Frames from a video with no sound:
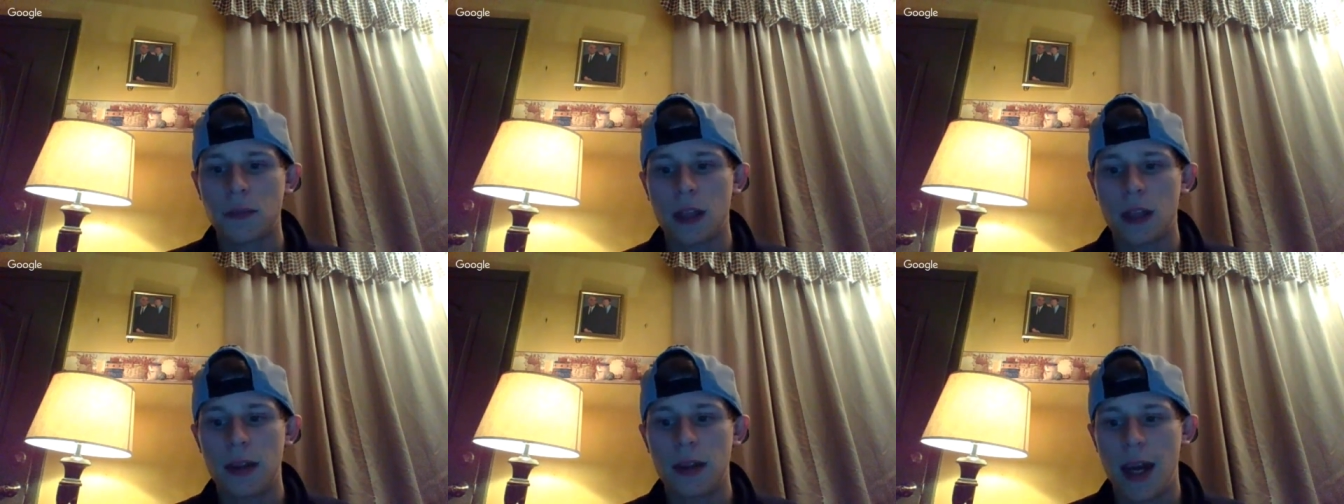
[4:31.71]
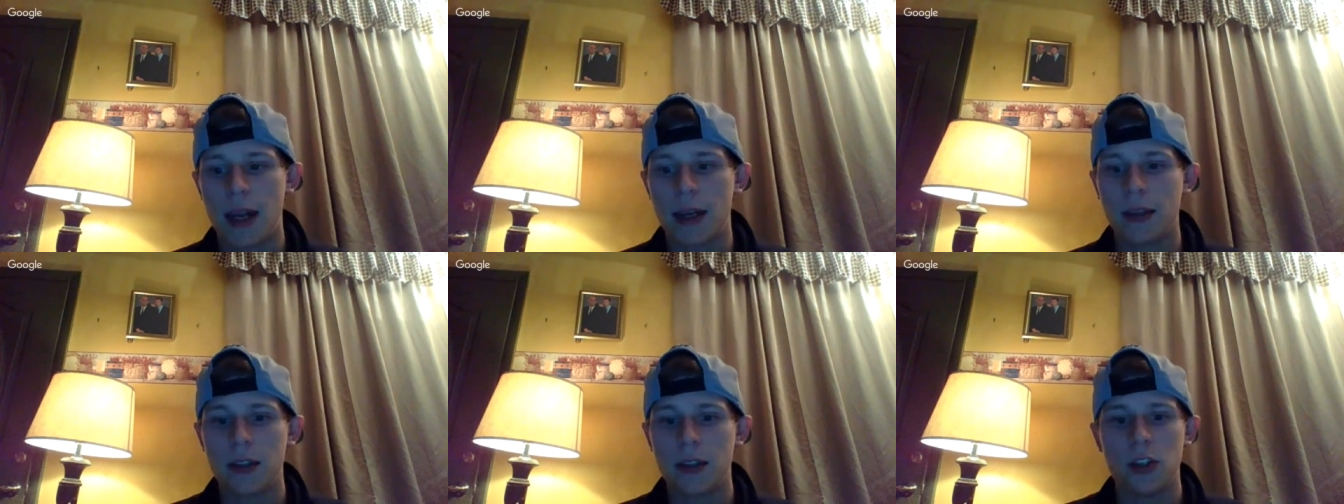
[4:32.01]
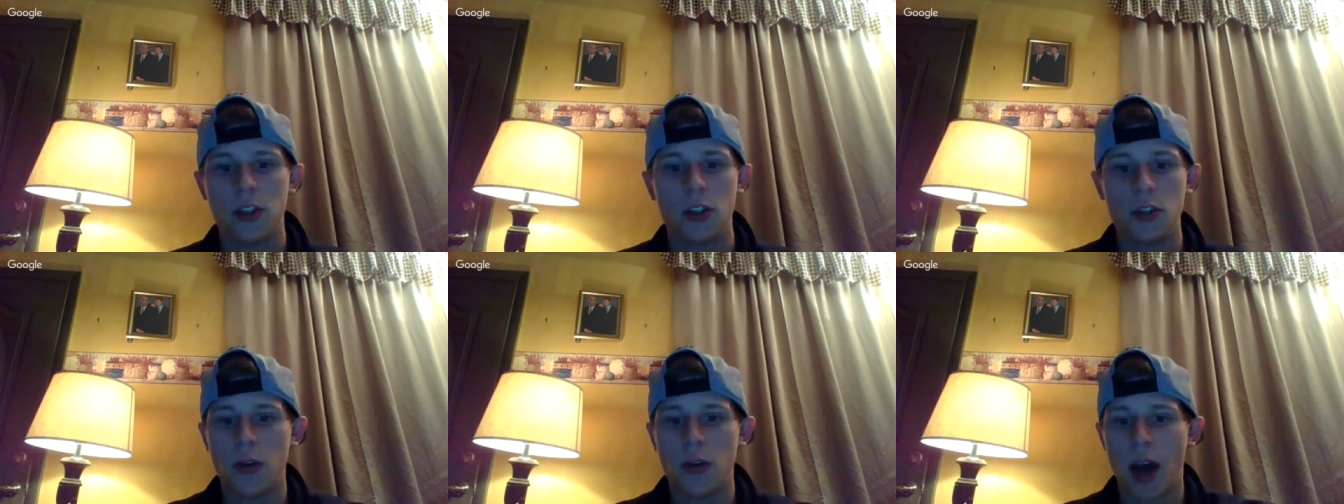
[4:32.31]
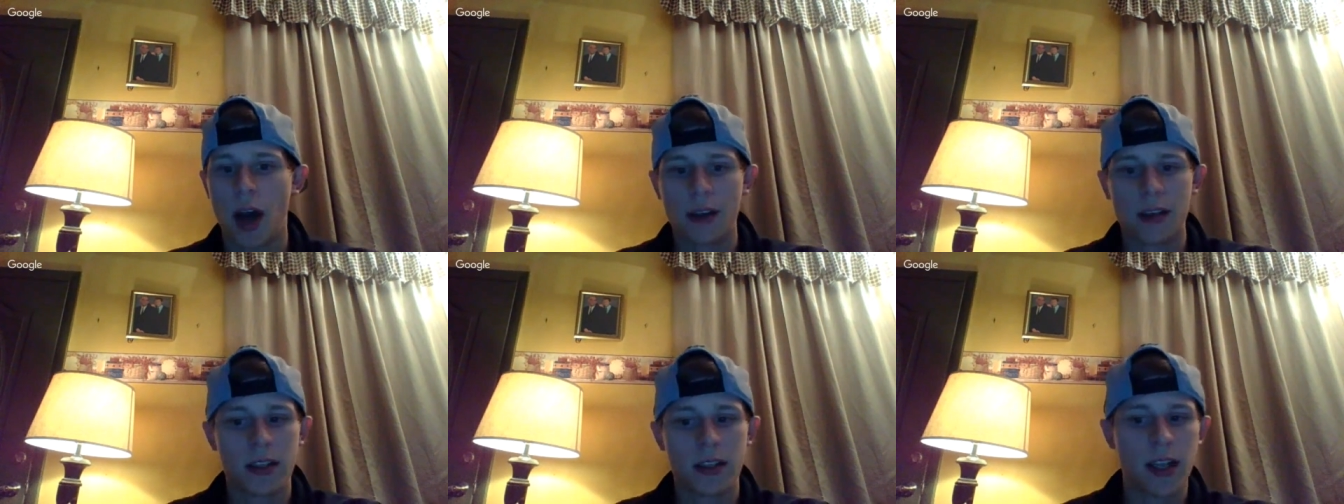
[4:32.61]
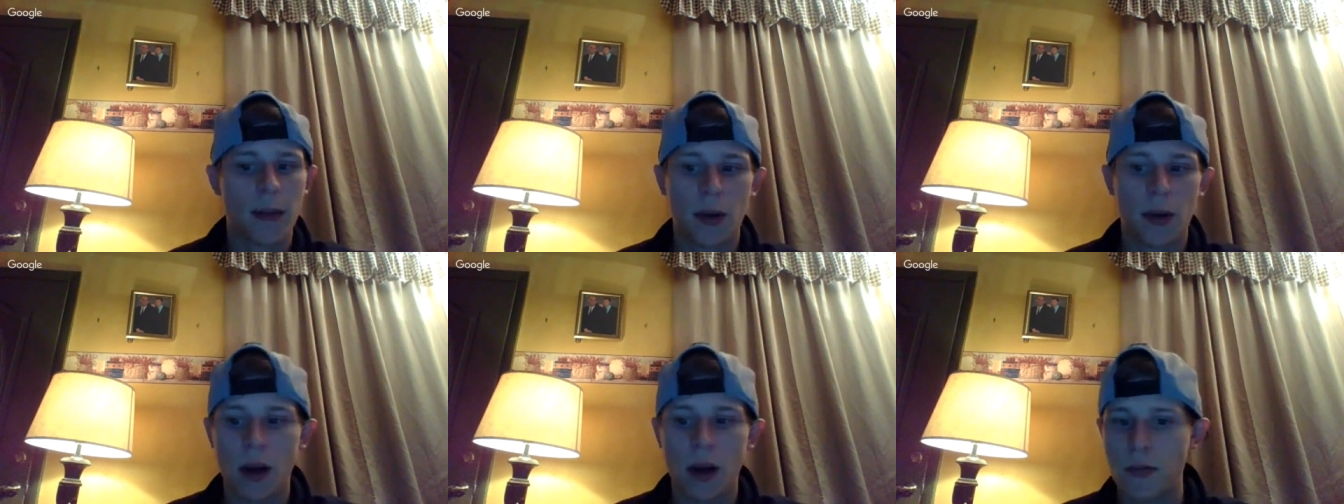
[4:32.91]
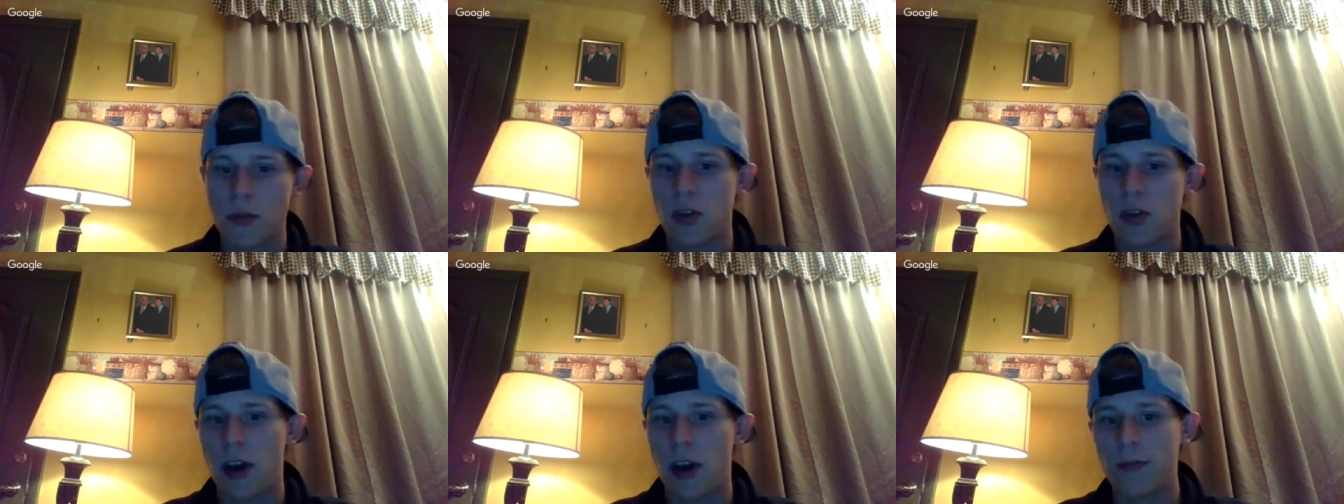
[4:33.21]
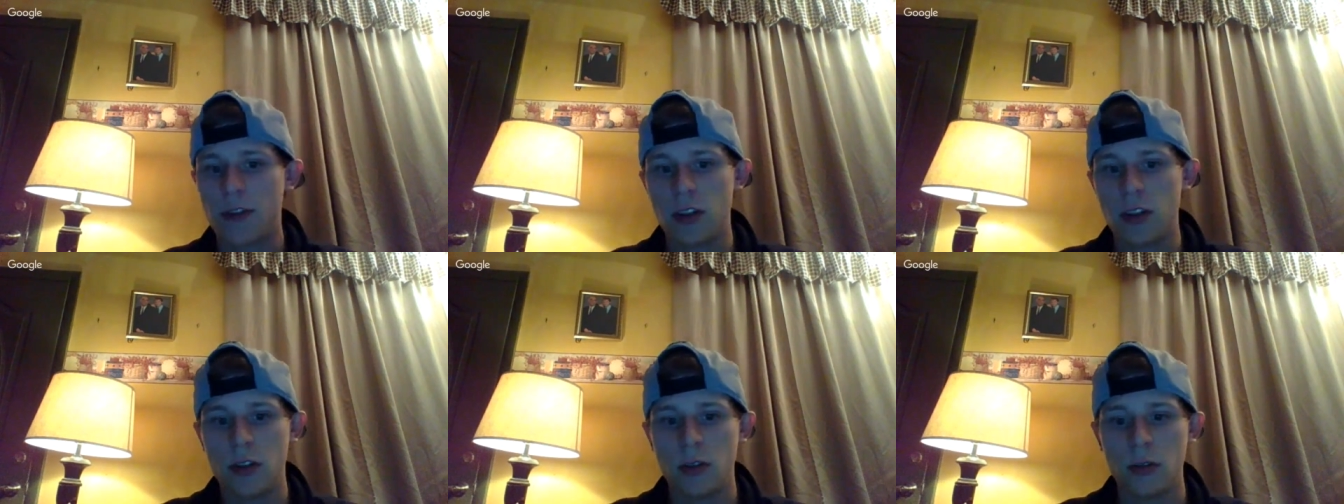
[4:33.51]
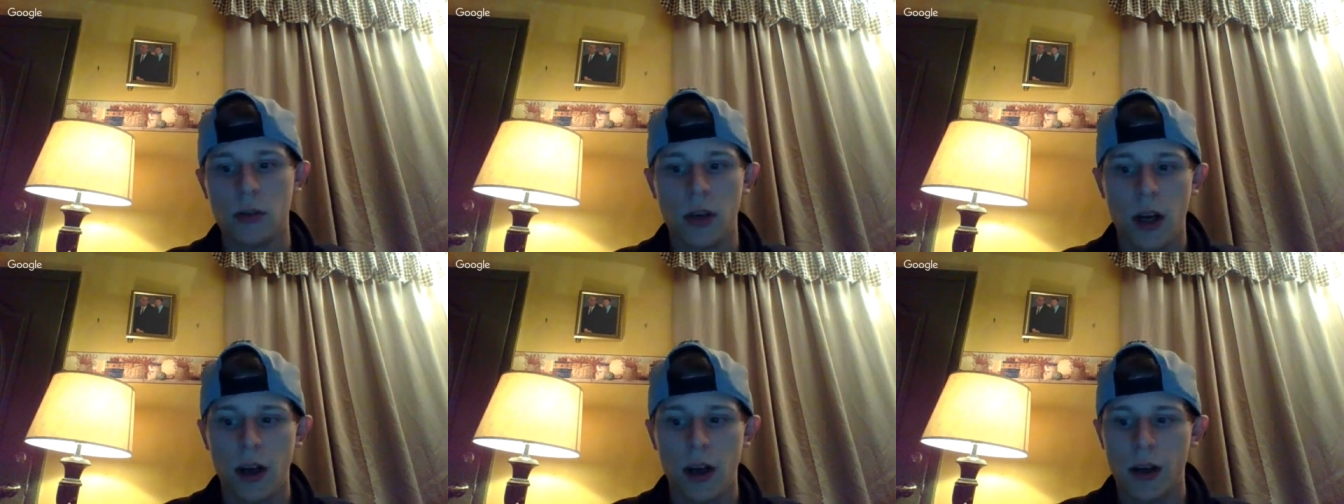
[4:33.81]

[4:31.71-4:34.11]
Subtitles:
then you got to step it up and you have to do